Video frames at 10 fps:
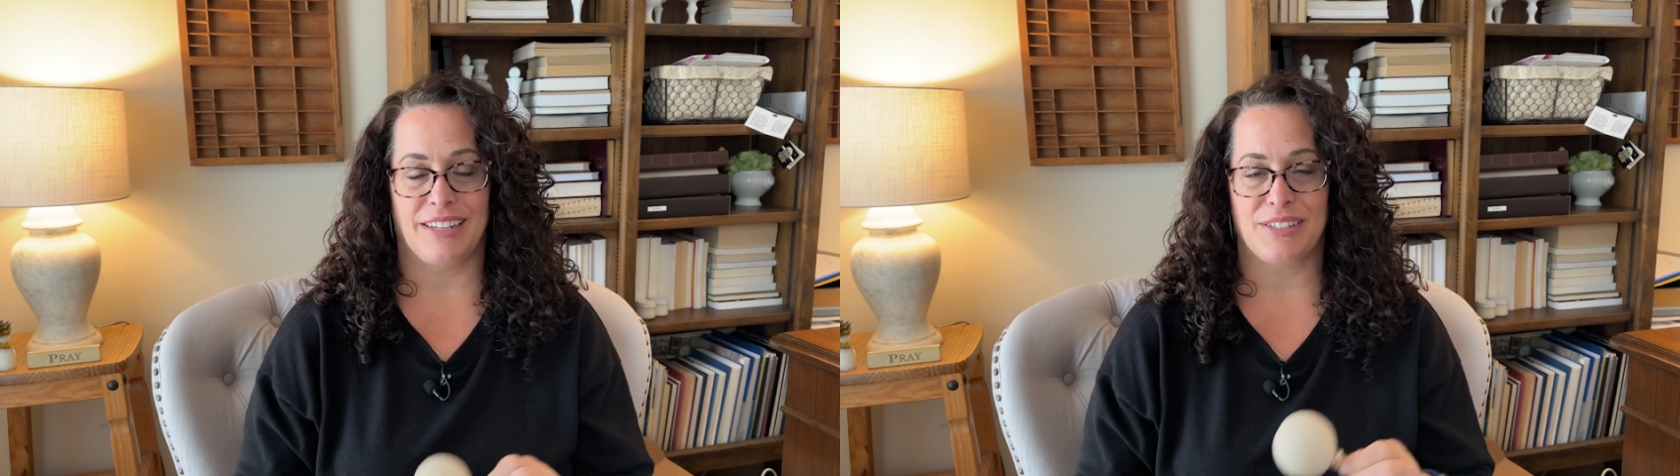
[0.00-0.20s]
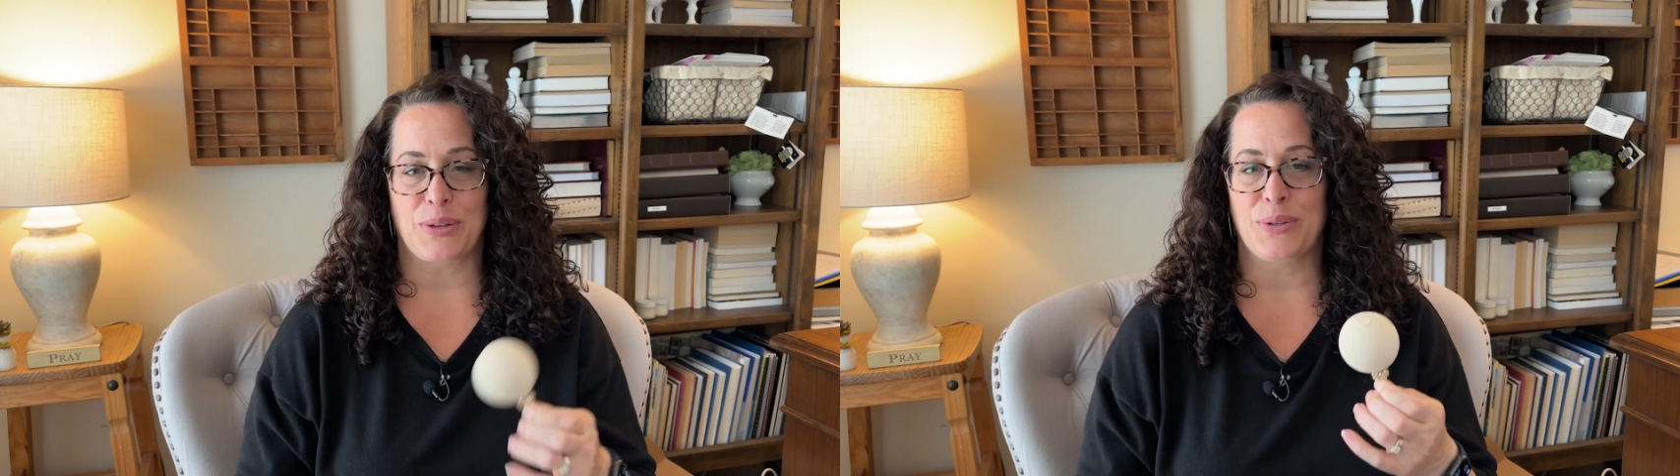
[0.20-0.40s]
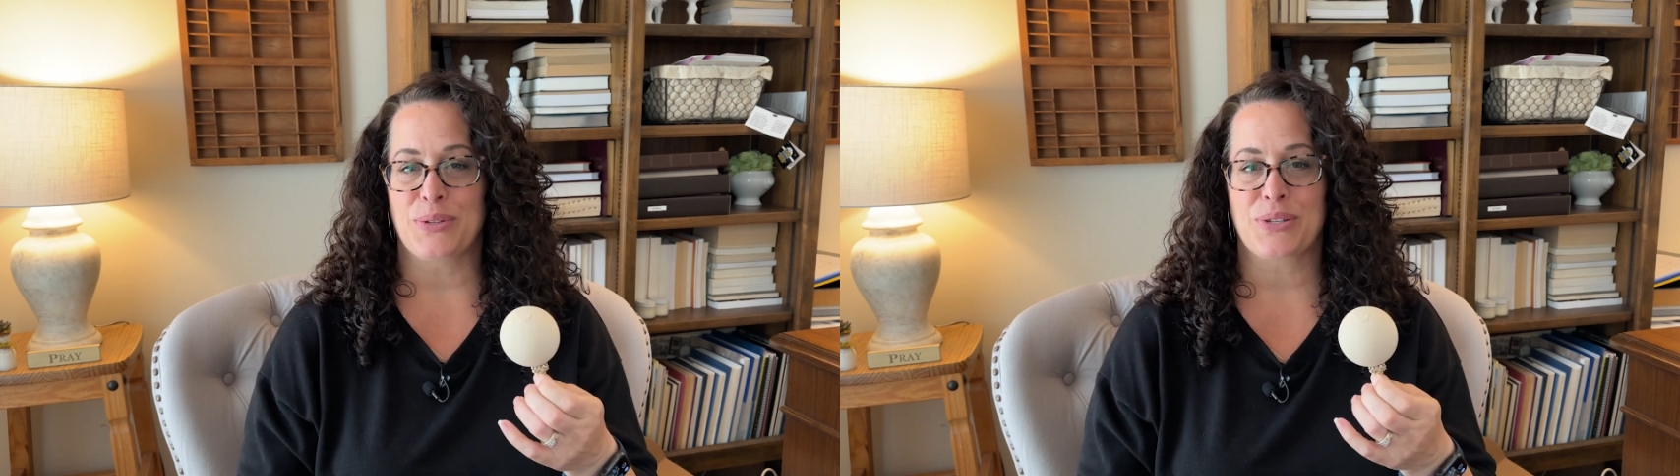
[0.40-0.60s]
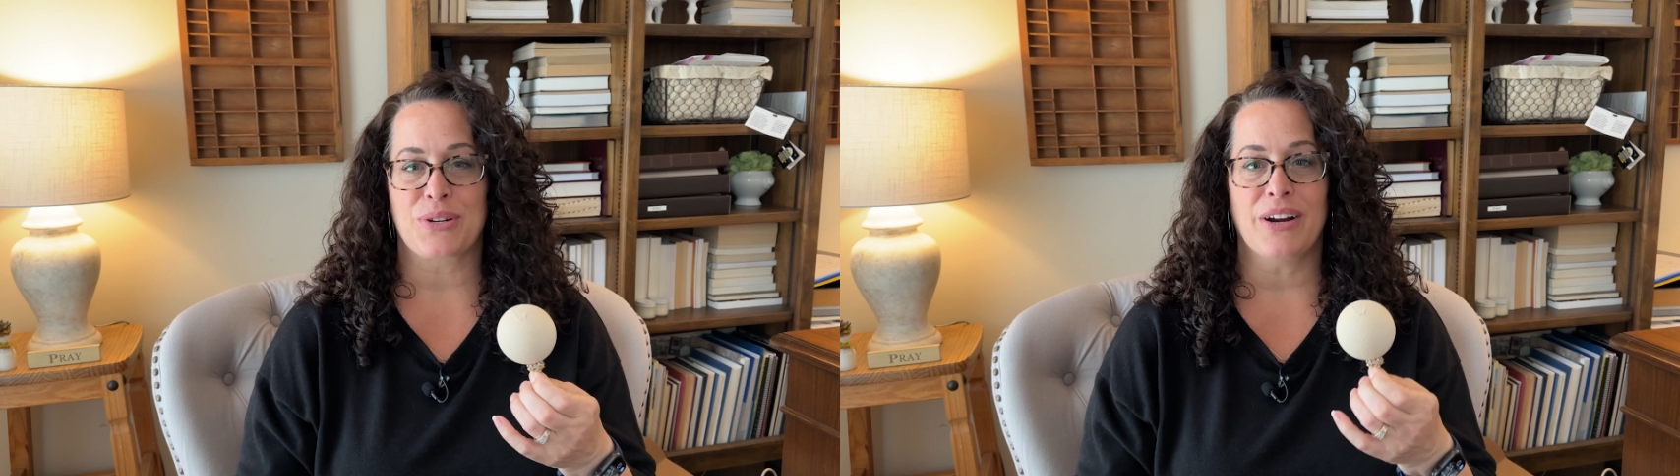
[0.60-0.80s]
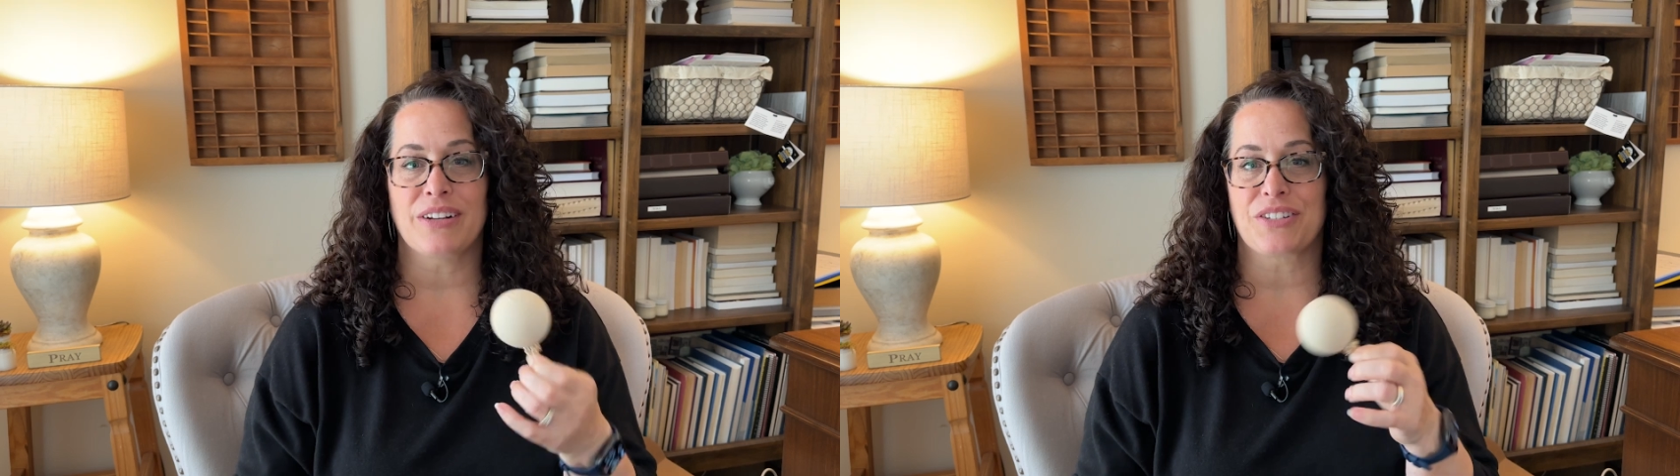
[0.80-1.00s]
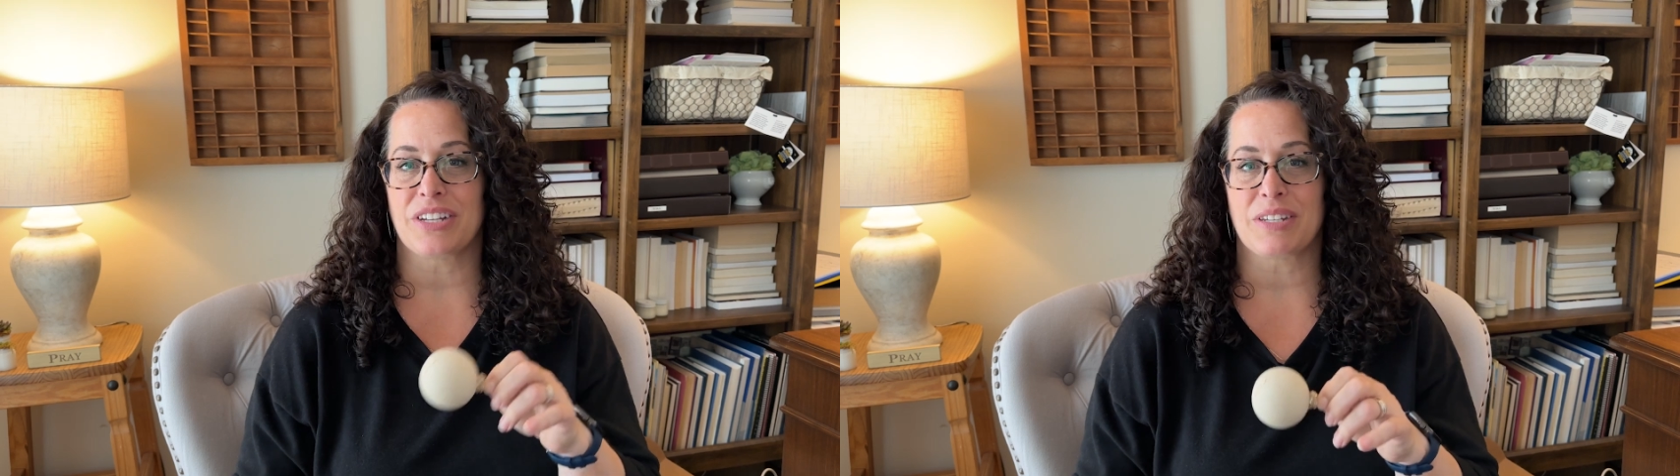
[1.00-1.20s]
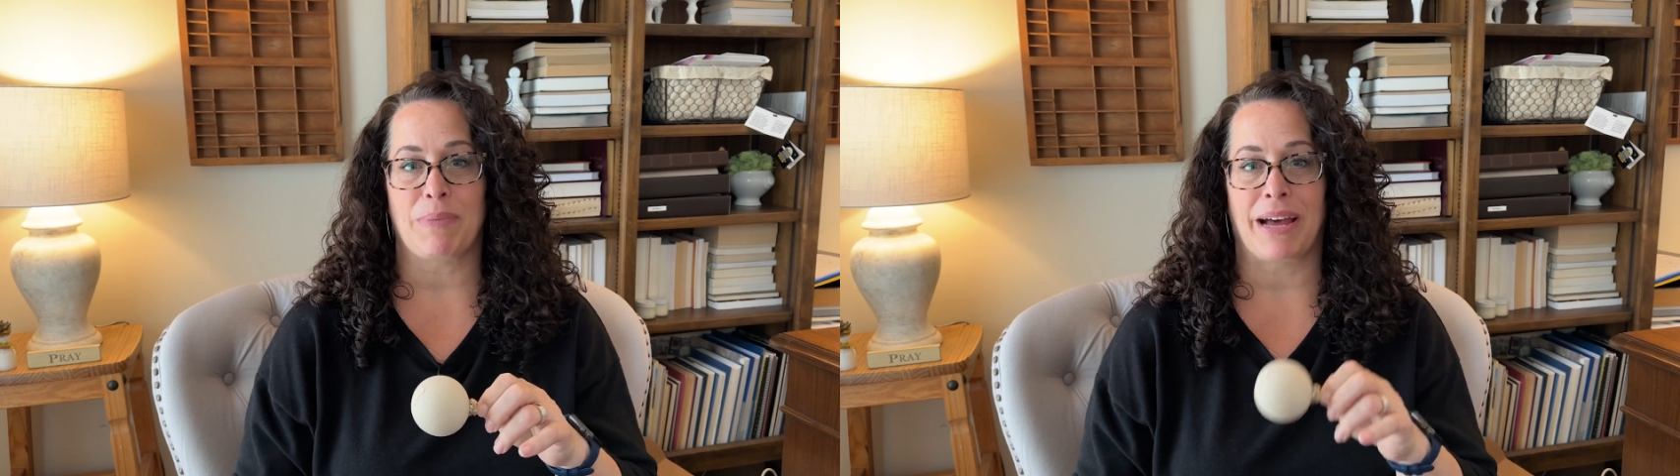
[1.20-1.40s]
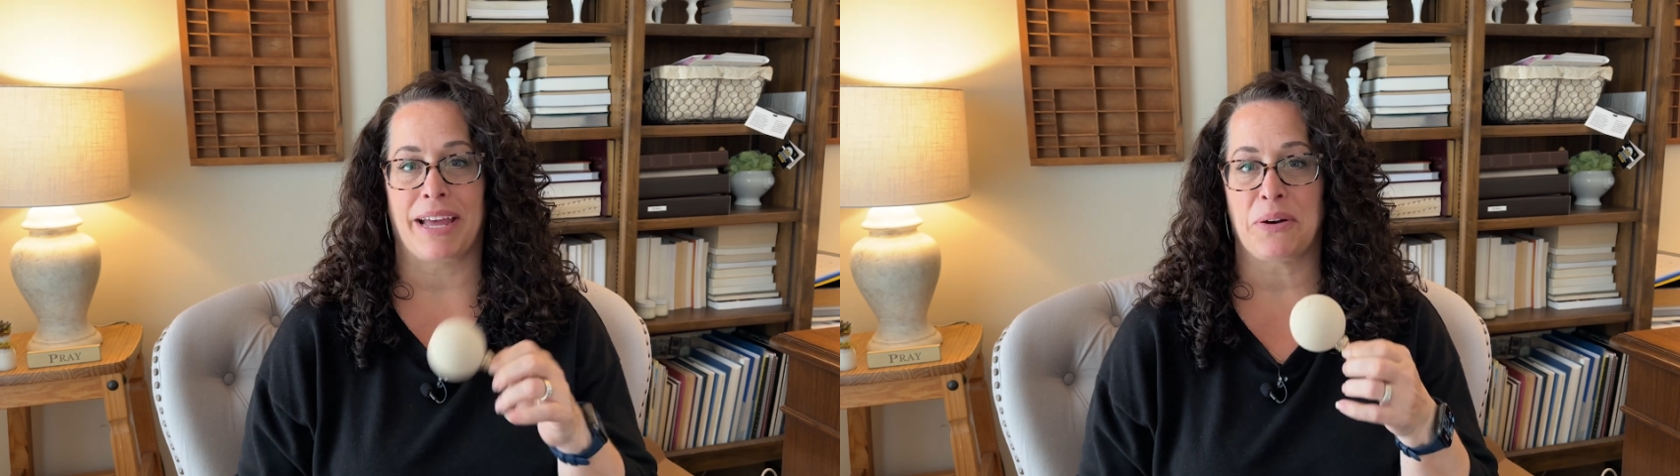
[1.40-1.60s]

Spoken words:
So you start just by